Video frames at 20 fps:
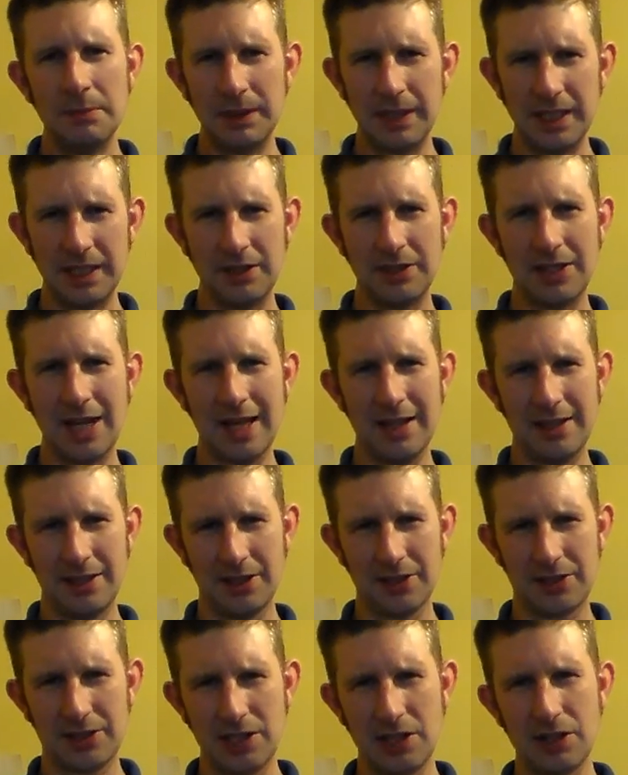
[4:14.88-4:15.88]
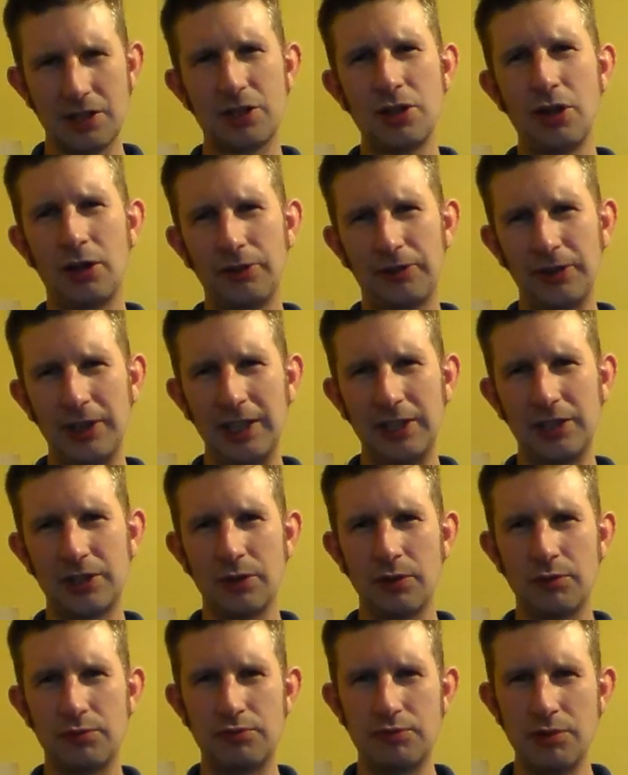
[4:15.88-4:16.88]
then you get a nice little coffee,
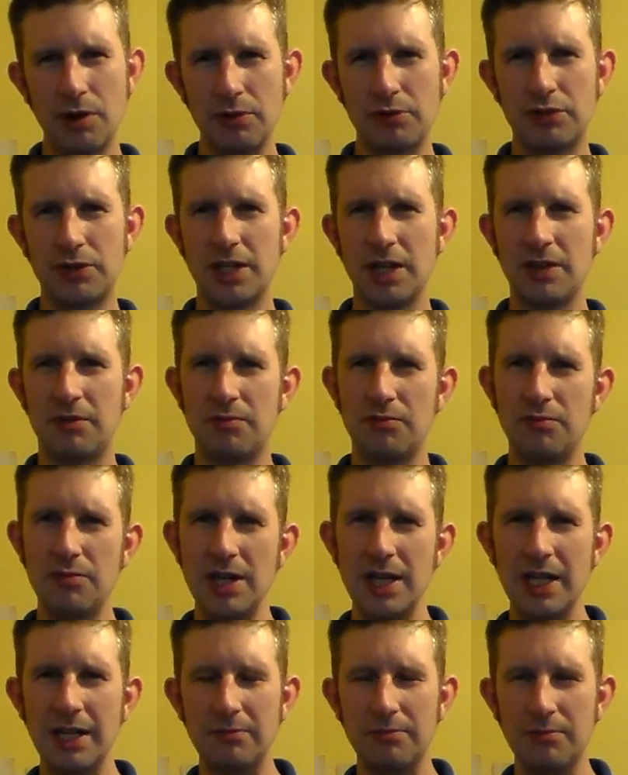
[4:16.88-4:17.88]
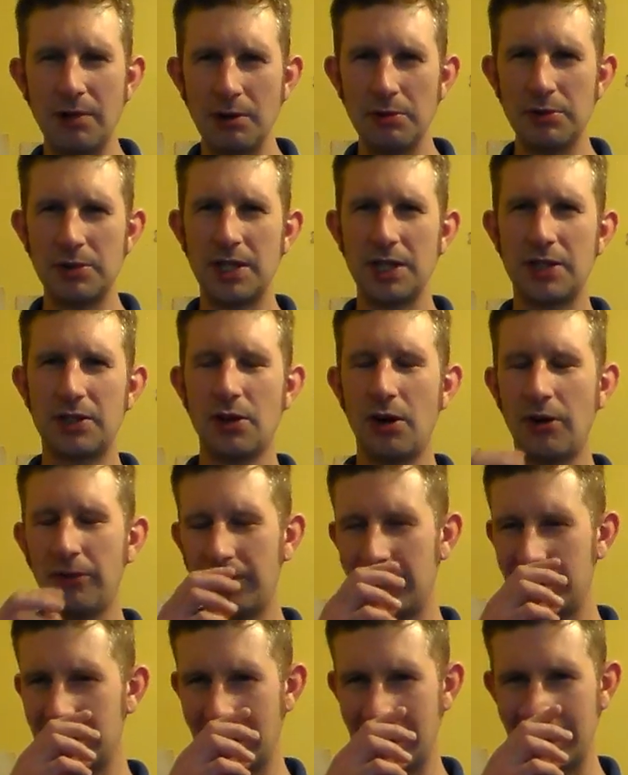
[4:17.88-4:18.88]
sort of roasted, really roasted
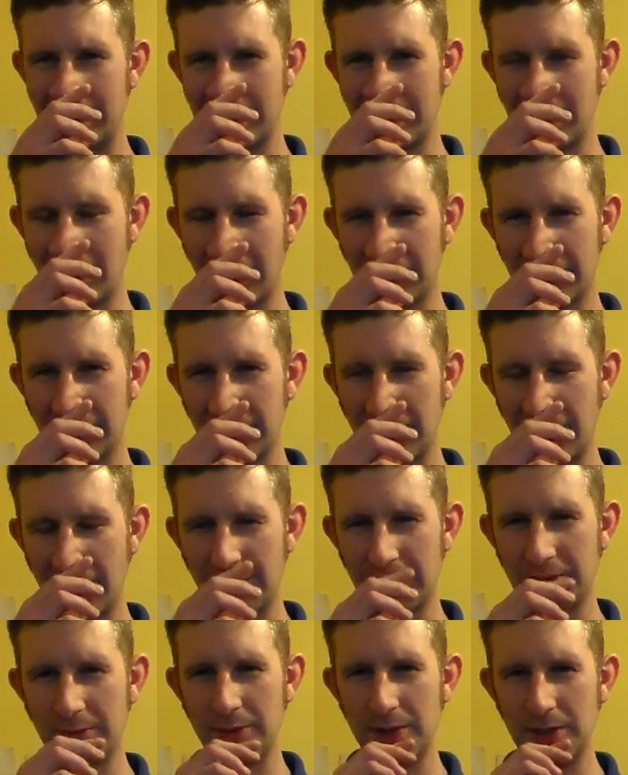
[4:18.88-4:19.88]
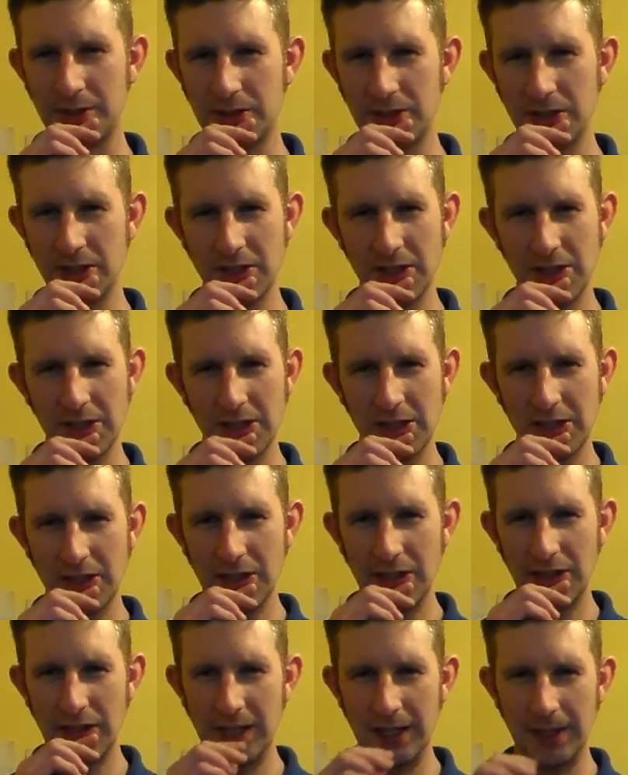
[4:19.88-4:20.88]
coffee taste afterwards,
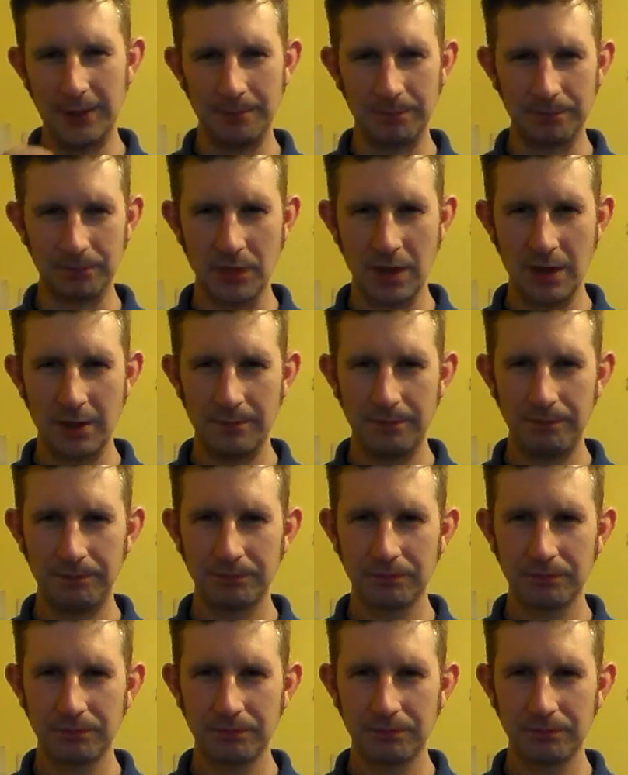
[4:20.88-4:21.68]
and